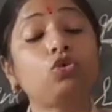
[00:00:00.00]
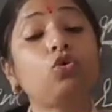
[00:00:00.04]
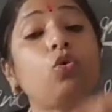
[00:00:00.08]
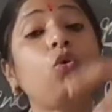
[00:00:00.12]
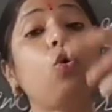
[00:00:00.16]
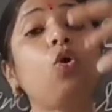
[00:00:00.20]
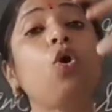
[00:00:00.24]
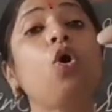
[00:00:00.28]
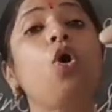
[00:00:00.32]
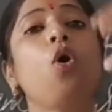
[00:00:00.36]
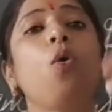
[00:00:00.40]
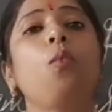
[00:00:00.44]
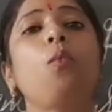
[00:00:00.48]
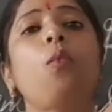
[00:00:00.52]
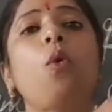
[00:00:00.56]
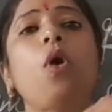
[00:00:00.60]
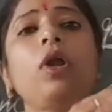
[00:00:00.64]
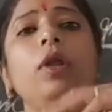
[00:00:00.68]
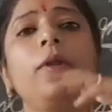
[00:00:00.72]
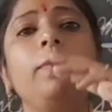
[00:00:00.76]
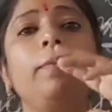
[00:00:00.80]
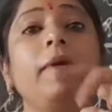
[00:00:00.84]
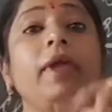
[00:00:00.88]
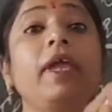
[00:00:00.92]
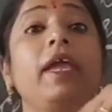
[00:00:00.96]
So
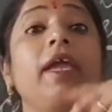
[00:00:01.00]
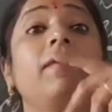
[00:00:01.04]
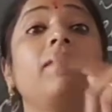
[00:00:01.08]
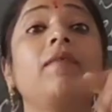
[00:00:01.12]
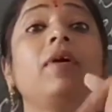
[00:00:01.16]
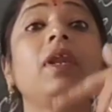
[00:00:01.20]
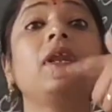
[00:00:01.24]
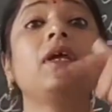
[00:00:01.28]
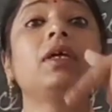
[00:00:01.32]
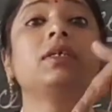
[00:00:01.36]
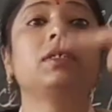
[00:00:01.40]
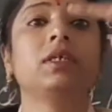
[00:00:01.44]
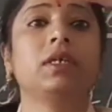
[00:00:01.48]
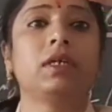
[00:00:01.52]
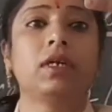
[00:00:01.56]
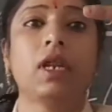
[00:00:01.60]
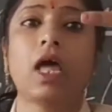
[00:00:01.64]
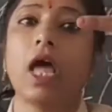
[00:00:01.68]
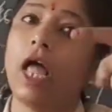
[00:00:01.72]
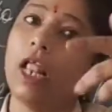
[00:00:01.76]
what behavior is it?